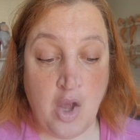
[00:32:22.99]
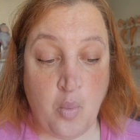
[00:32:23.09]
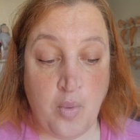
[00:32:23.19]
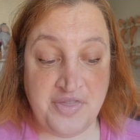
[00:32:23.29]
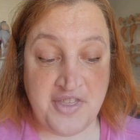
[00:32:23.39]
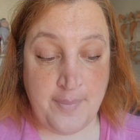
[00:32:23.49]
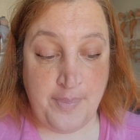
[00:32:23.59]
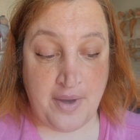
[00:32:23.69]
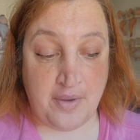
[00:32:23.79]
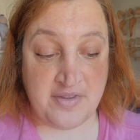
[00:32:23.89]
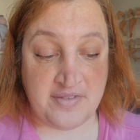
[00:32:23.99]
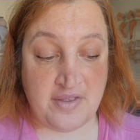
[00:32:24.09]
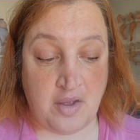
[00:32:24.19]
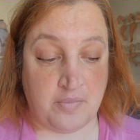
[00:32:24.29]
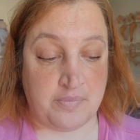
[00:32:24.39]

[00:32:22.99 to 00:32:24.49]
With the appearance, that